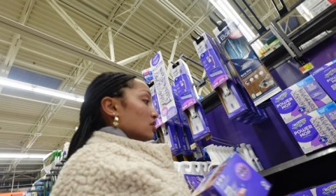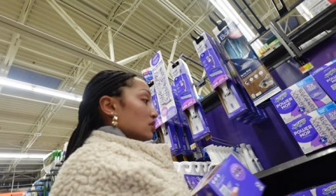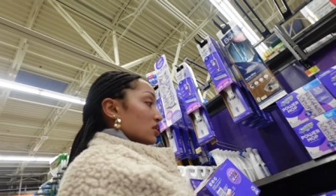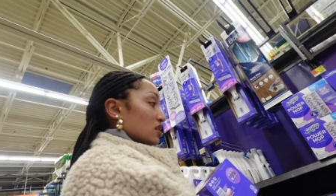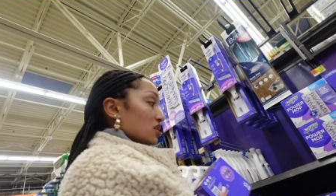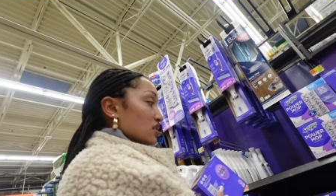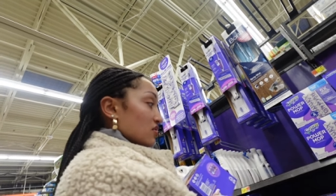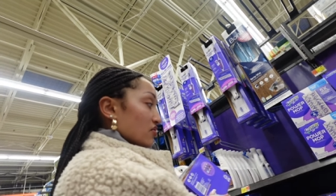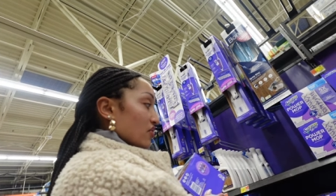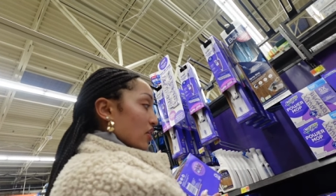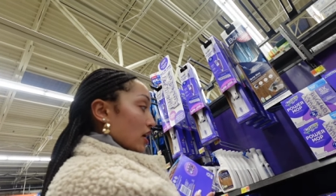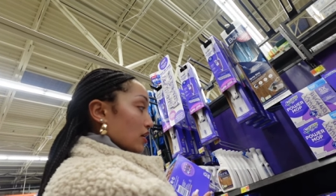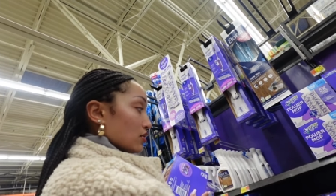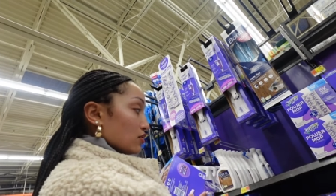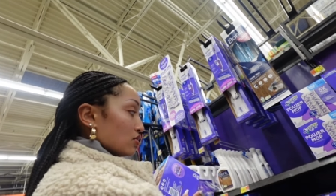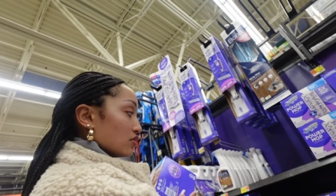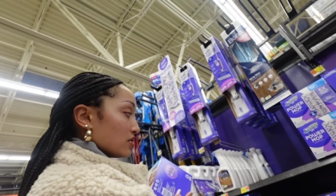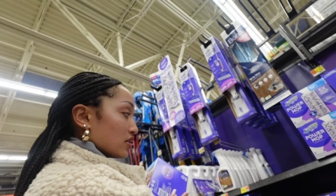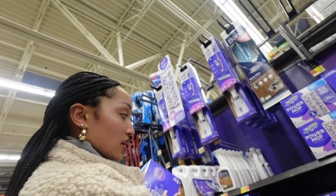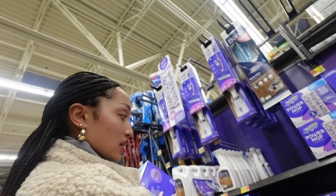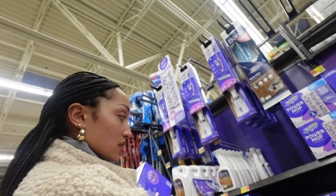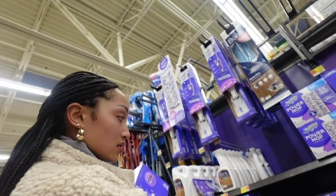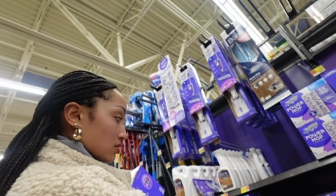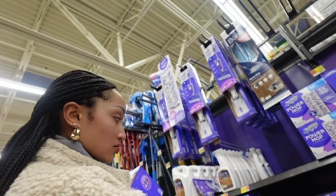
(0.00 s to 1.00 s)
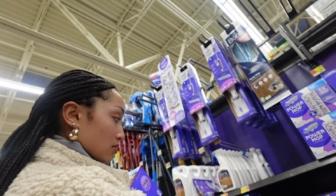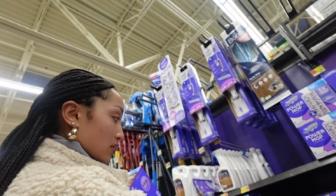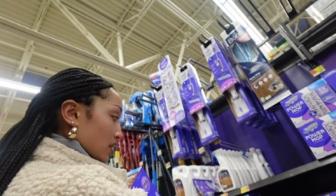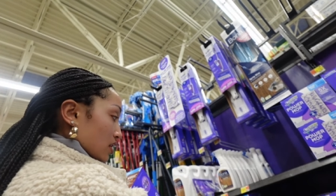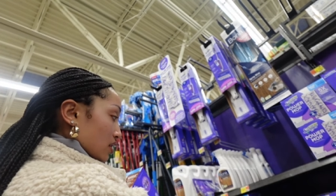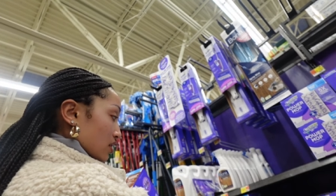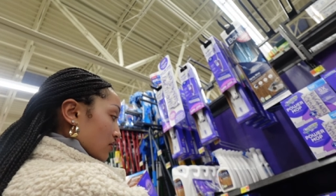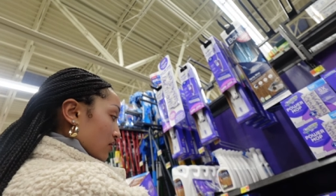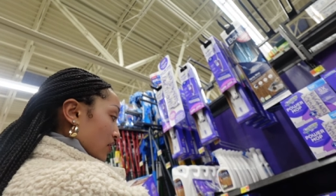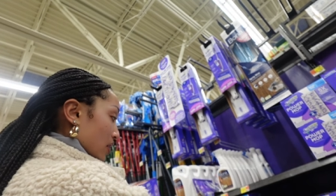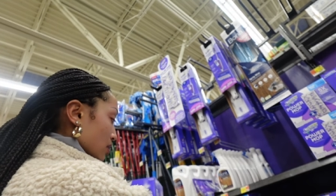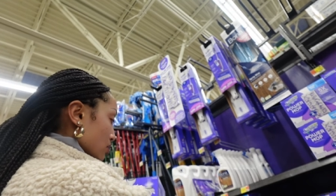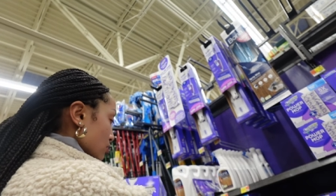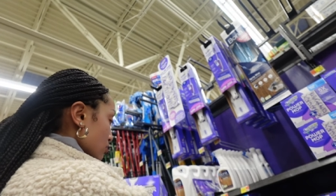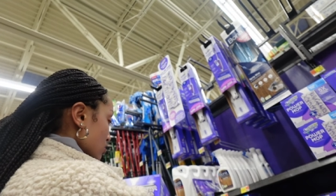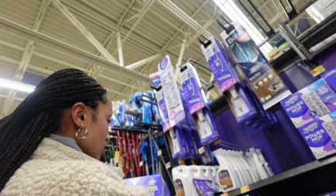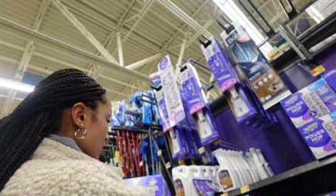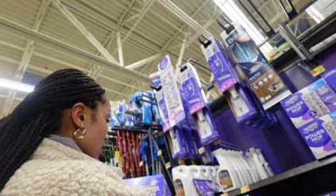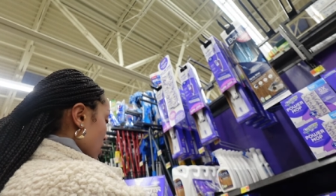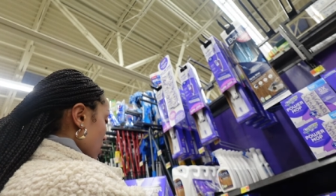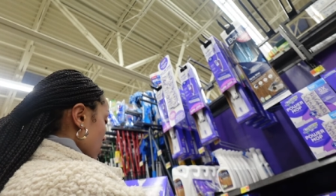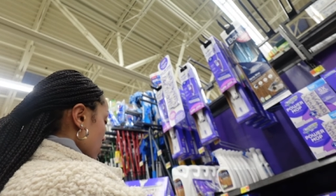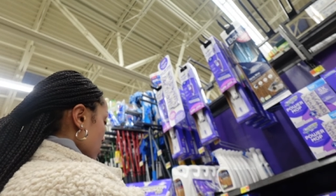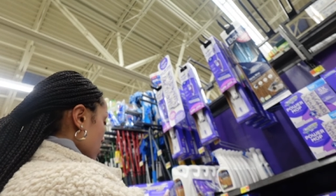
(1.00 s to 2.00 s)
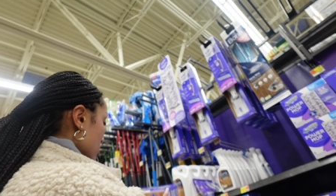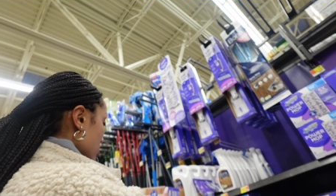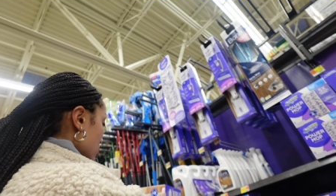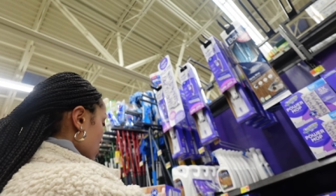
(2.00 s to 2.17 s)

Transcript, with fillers: this value size. Do I need value size?